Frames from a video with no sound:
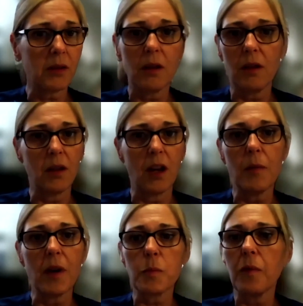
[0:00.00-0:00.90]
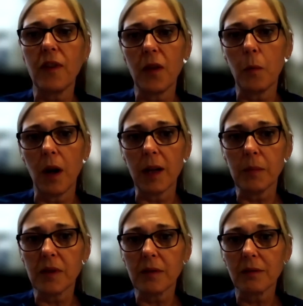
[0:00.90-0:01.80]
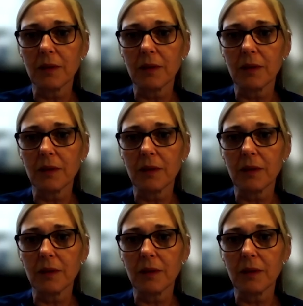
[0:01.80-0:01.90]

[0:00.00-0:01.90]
no, much prefer the wipes.